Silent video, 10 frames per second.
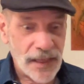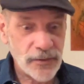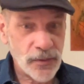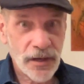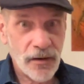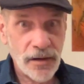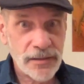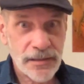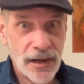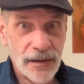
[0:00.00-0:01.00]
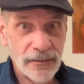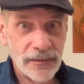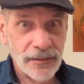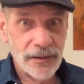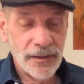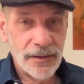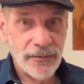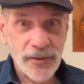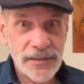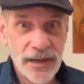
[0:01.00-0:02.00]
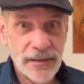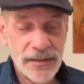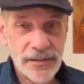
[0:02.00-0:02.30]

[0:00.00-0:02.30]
That's what the cards say. It looks like